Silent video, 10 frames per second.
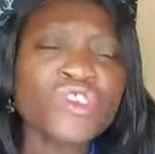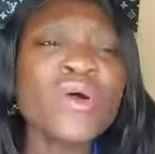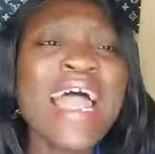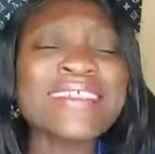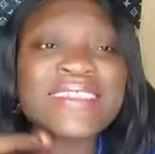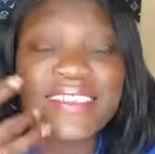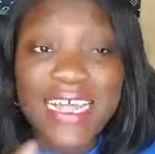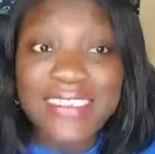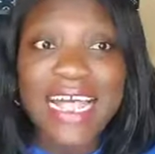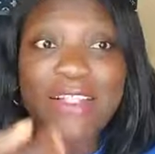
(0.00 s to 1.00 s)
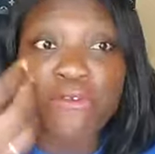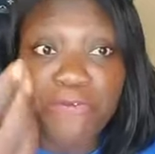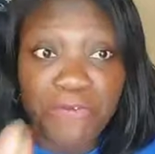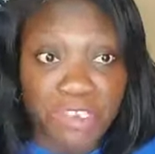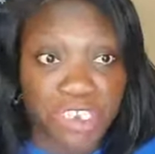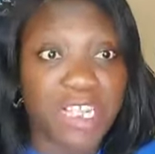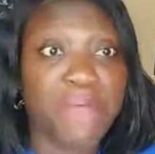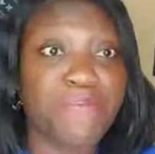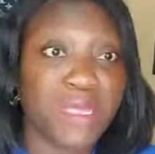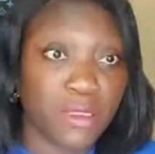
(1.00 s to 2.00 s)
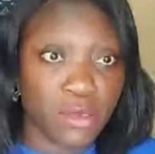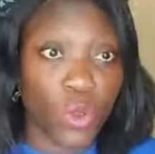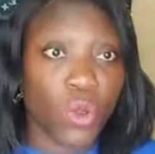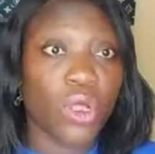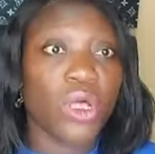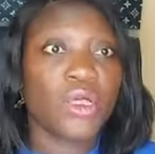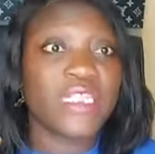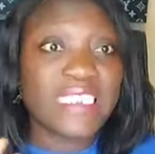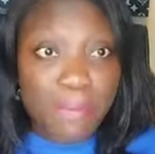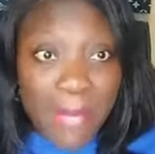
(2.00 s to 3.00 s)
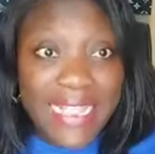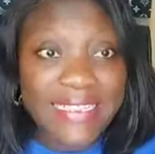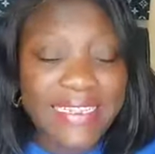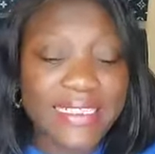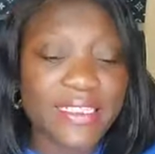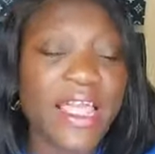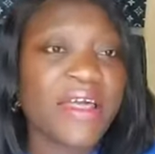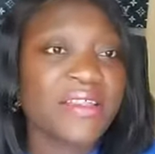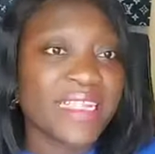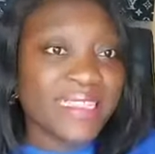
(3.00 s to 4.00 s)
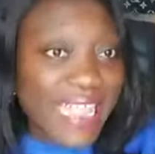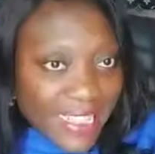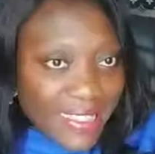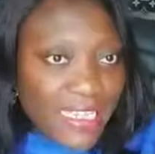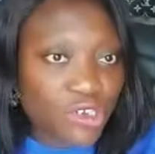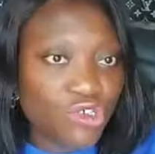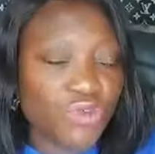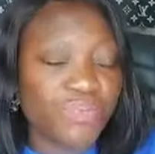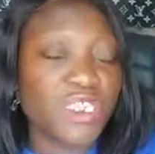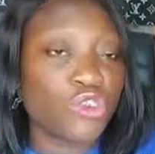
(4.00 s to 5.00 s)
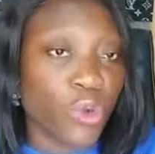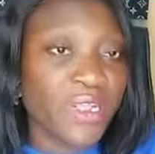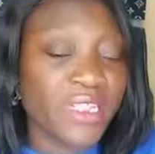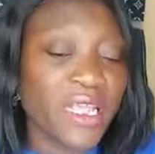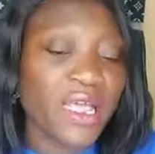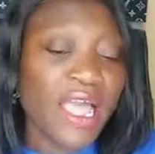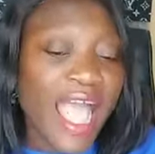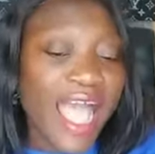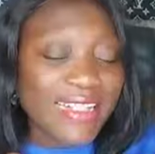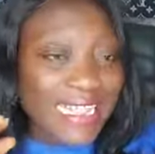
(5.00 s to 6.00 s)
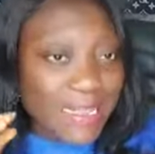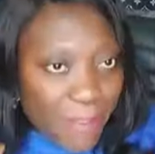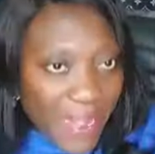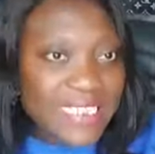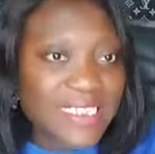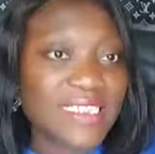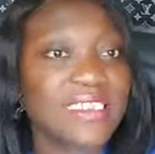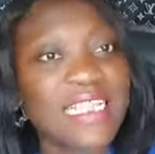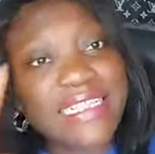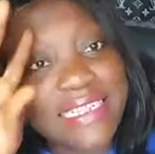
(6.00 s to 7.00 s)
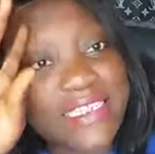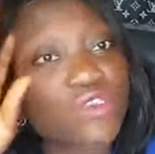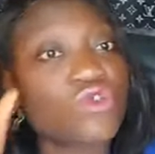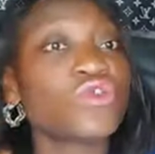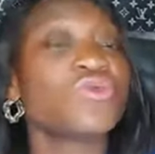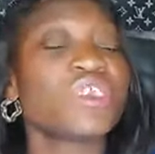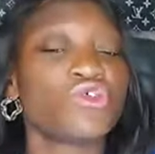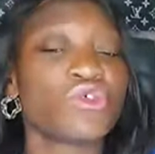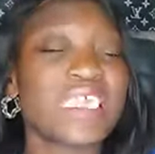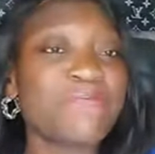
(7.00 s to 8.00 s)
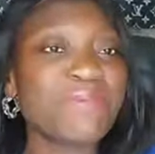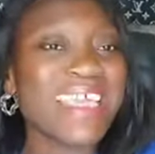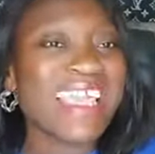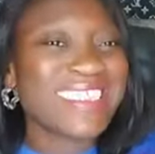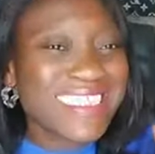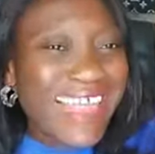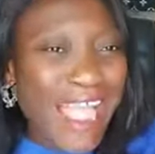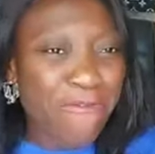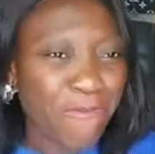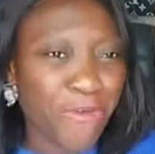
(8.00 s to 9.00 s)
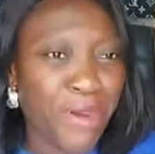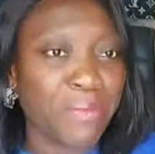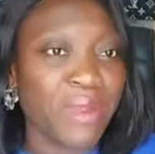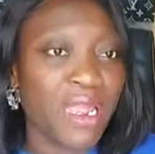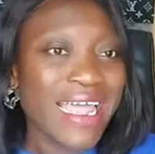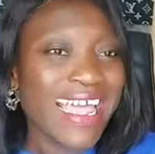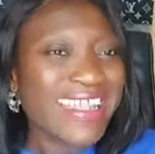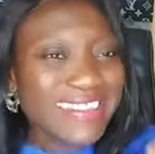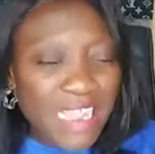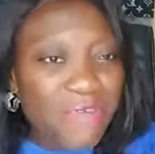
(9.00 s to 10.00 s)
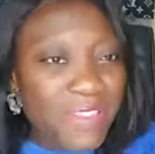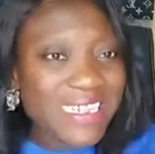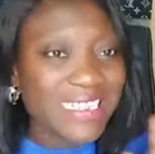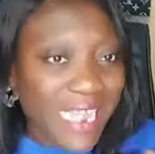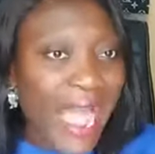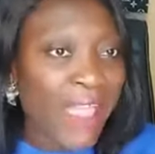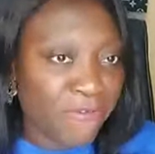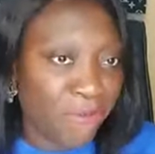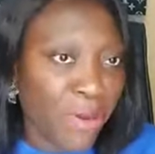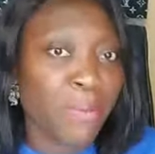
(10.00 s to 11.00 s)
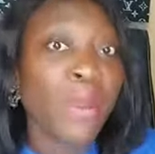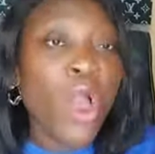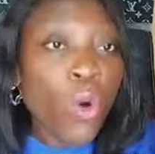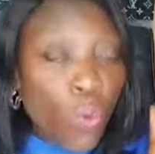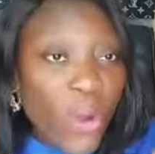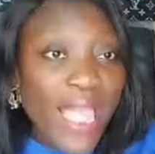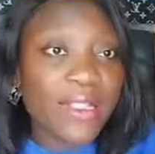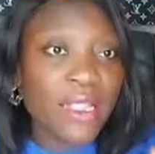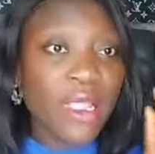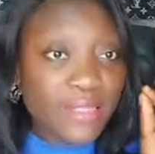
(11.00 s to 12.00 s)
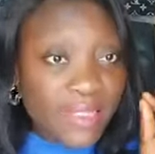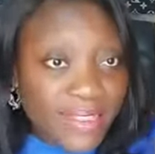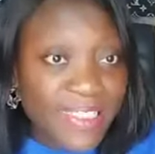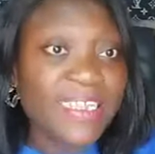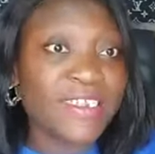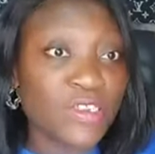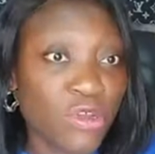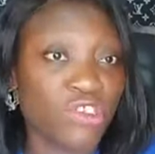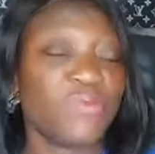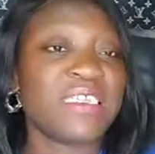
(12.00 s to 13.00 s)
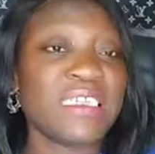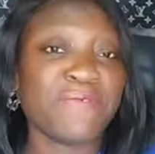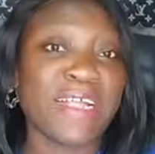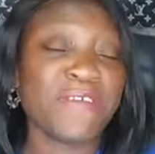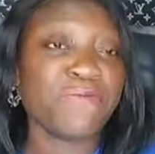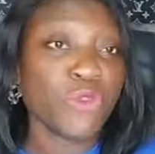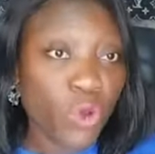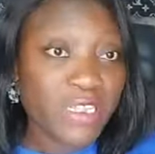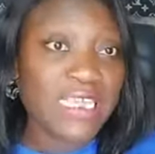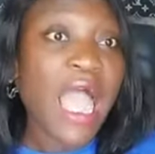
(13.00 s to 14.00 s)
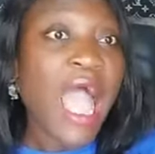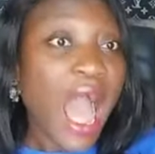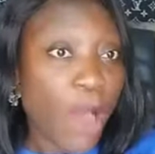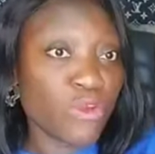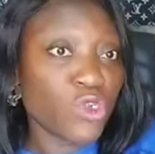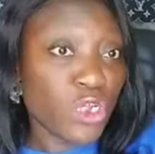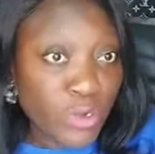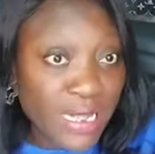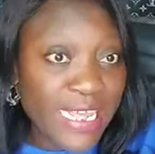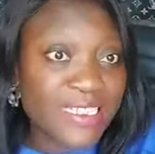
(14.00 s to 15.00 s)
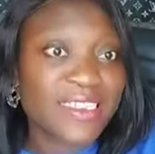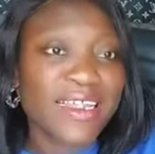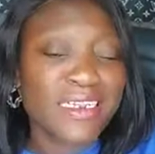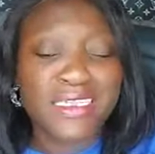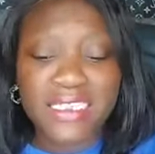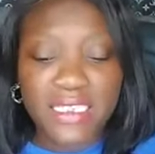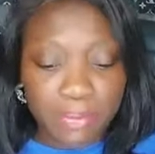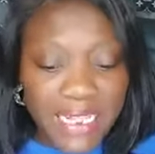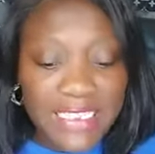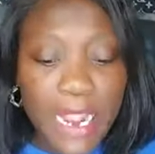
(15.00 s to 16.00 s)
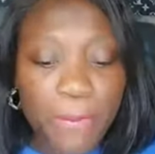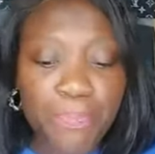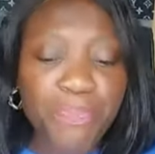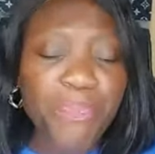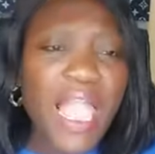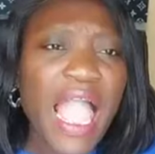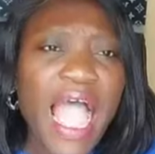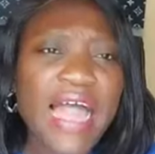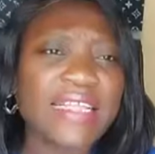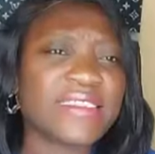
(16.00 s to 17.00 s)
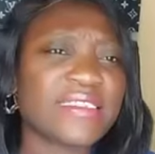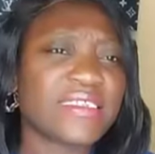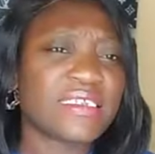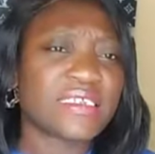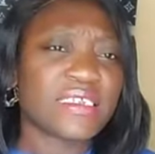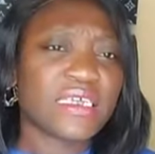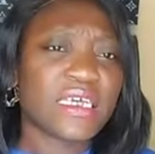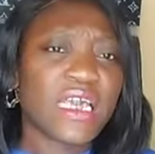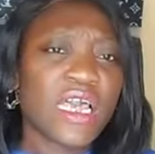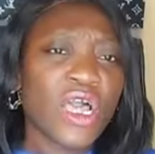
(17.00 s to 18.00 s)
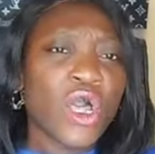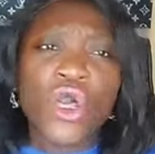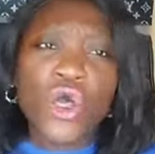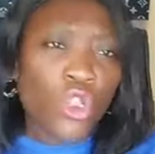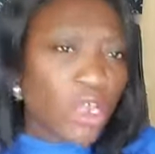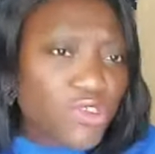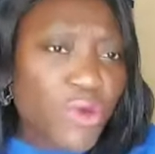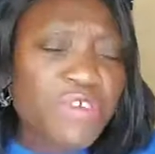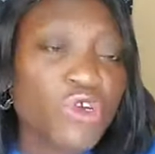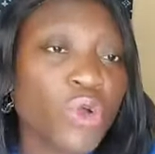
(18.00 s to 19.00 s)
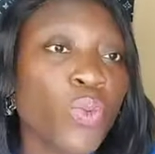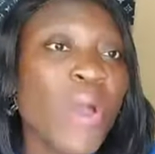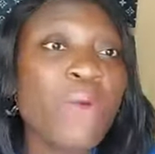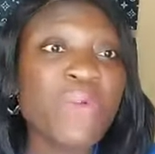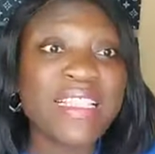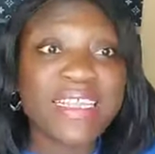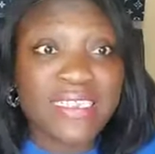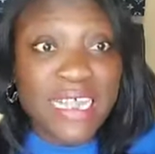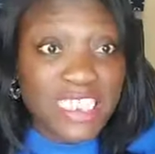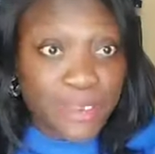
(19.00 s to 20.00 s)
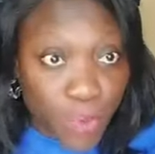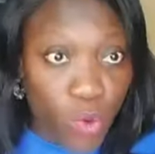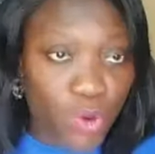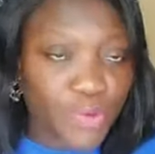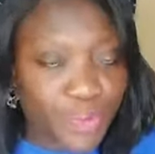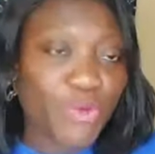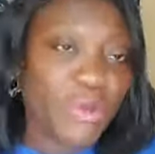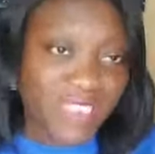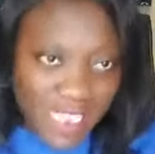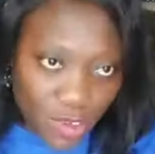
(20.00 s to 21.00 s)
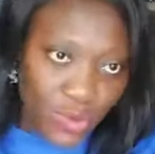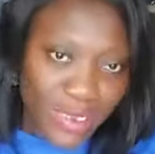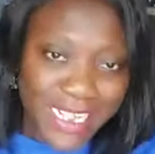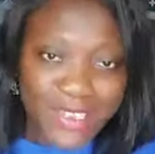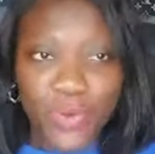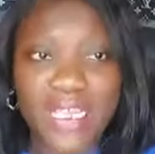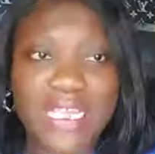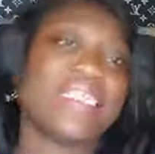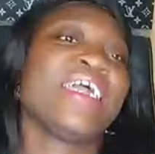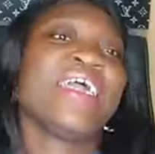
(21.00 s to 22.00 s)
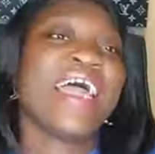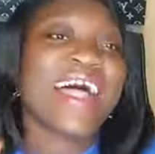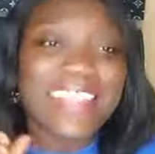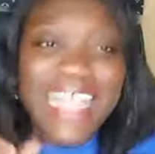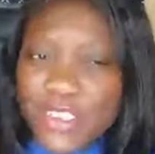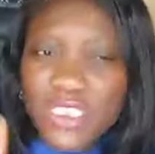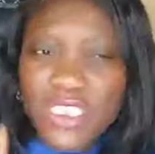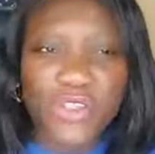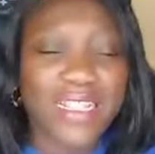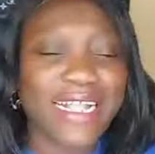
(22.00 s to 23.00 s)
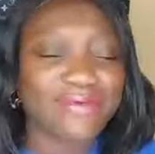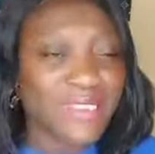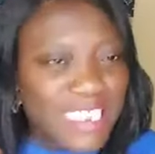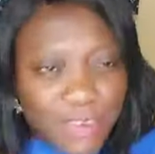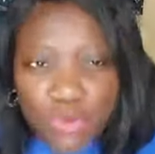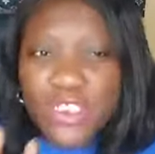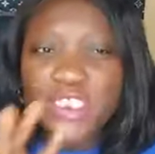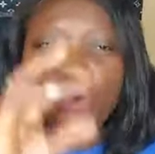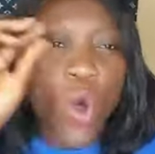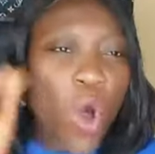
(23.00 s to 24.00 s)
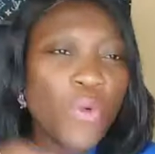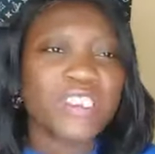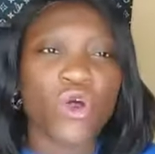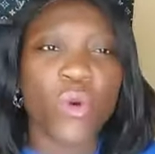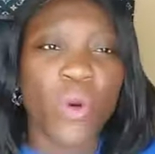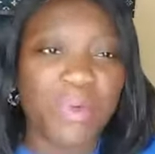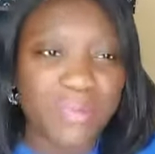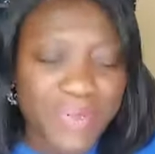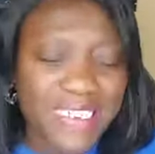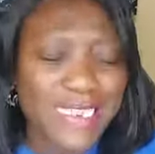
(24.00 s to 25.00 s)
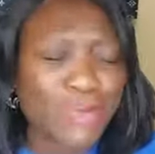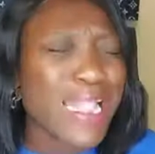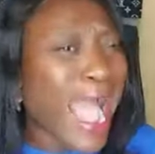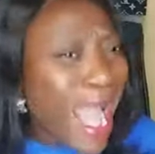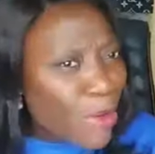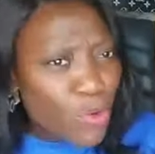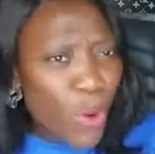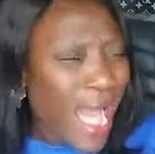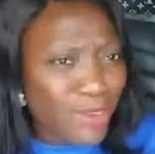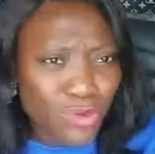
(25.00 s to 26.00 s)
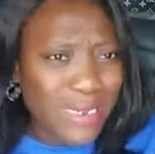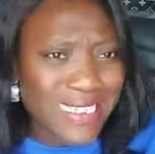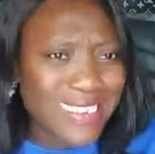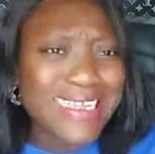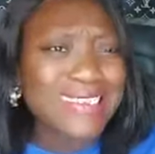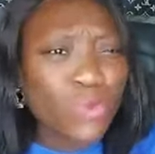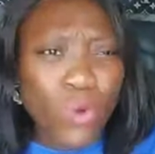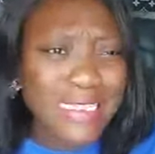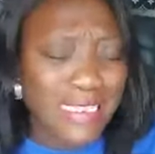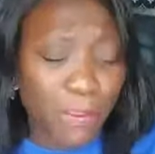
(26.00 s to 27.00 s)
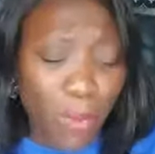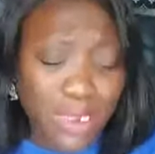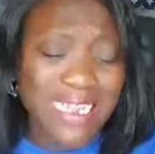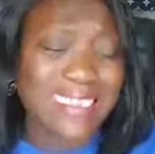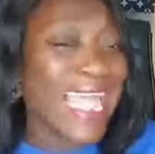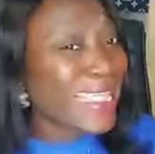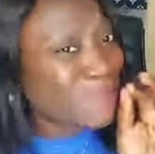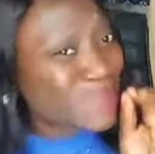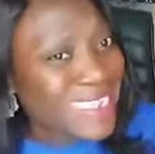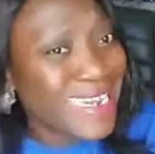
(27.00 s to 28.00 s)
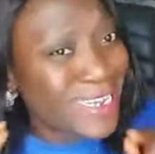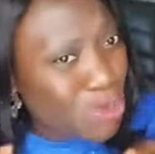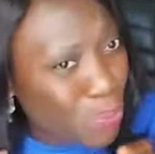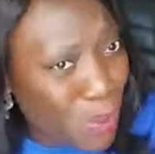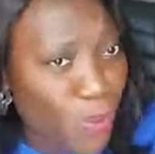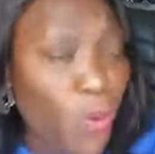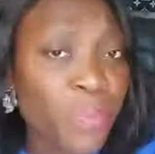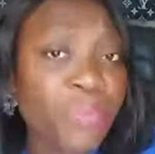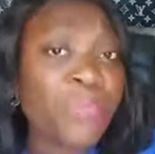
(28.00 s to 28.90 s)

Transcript: so I sent an official mail demanding that thing should be done, and that the person that needs to do it should give me a time frame, a definite time frame when the thing is going to be delivered. If not, I was going to escalate the matter. And long story short, when we later spoke, we've settled anyway. And that's to tell you that disputes always come up in business, but how you handle it is what is important. I keep telling you people,